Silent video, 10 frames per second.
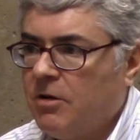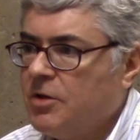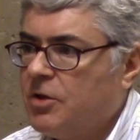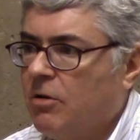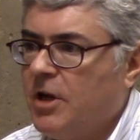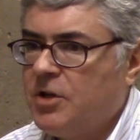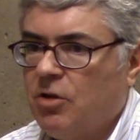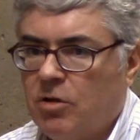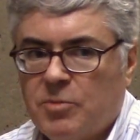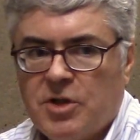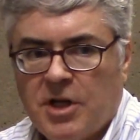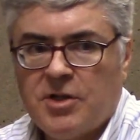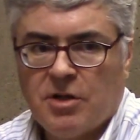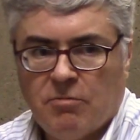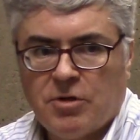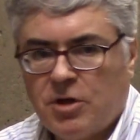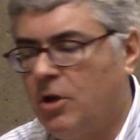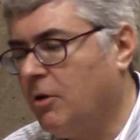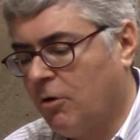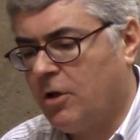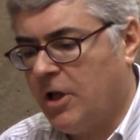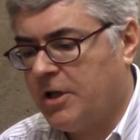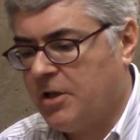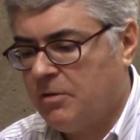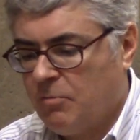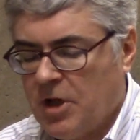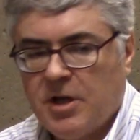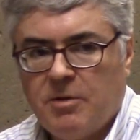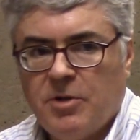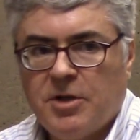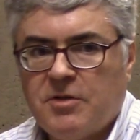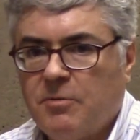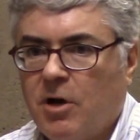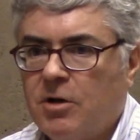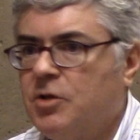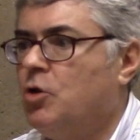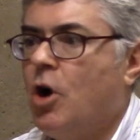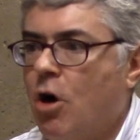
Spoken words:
You know, is there any circumstance under which we're collecting data on millions of Americans?